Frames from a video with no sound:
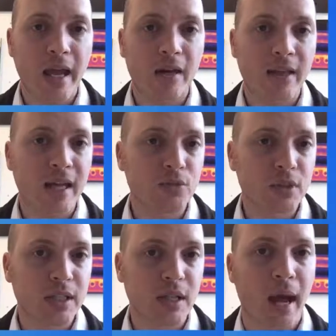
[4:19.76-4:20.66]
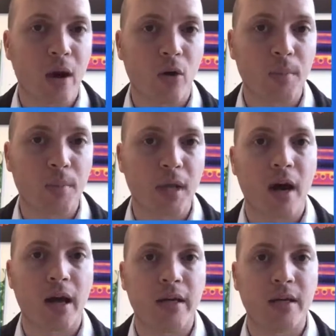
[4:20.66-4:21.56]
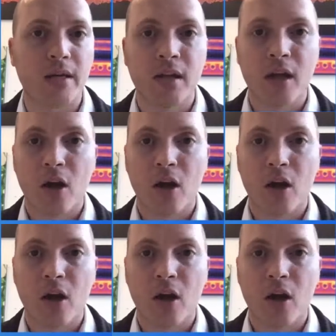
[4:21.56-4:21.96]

And that's really the power behind